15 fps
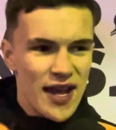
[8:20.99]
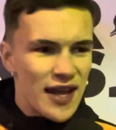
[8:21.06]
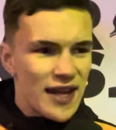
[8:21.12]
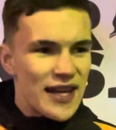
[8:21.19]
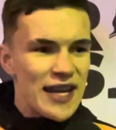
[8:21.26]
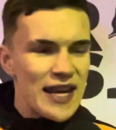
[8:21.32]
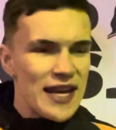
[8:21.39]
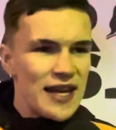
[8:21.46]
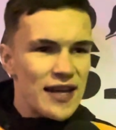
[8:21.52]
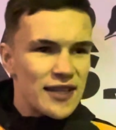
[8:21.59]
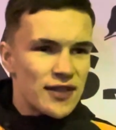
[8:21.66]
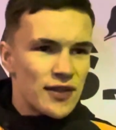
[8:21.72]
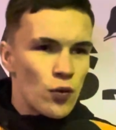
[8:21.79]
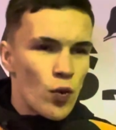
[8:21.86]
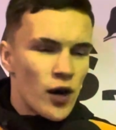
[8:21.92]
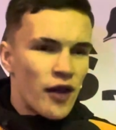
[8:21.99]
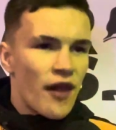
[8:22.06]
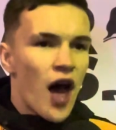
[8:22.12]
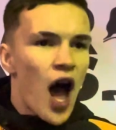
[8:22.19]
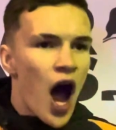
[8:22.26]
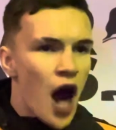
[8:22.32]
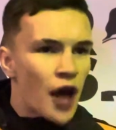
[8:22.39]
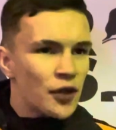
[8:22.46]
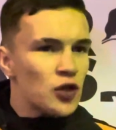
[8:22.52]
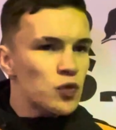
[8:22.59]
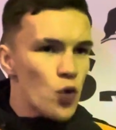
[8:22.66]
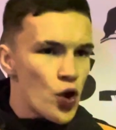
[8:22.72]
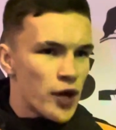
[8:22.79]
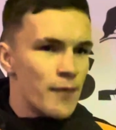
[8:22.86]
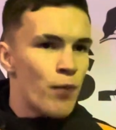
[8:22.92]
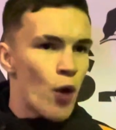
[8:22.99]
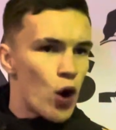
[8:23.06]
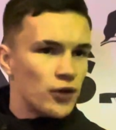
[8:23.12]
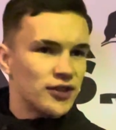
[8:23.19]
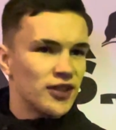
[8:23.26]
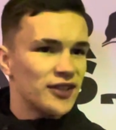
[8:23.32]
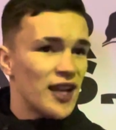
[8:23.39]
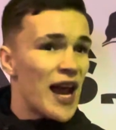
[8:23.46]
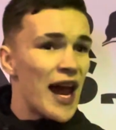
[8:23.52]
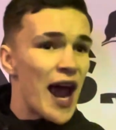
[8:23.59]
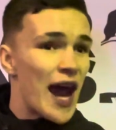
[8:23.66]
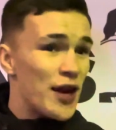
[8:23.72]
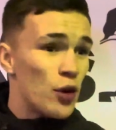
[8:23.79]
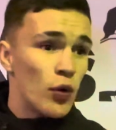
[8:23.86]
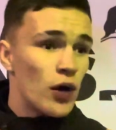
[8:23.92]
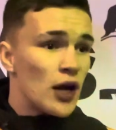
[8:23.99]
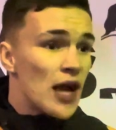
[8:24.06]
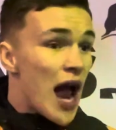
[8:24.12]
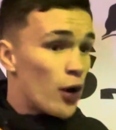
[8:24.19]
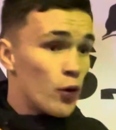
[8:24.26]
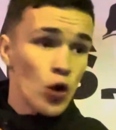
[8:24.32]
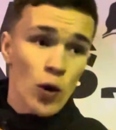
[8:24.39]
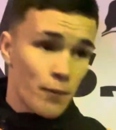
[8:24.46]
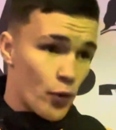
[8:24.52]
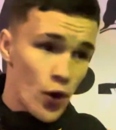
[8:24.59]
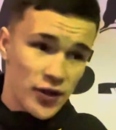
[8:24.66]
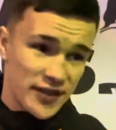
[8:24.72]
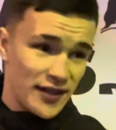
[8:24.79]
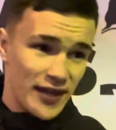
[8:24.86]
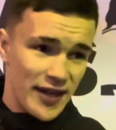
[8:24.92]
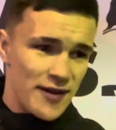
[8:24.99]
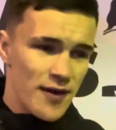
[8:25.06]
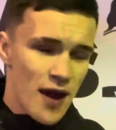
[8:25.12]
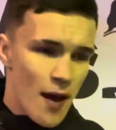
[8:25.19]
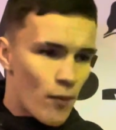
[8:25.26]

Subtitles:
He is one of the hardest working boxers, and I don't know him personally,